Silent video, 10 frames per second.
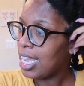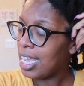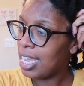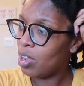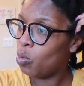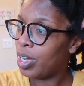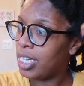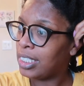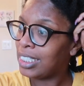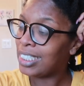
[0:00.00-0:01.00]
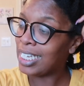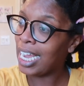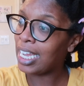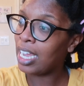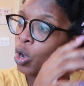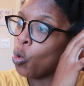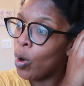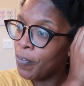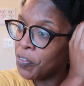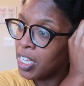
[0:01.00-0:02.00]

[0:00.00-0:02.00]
he was staying with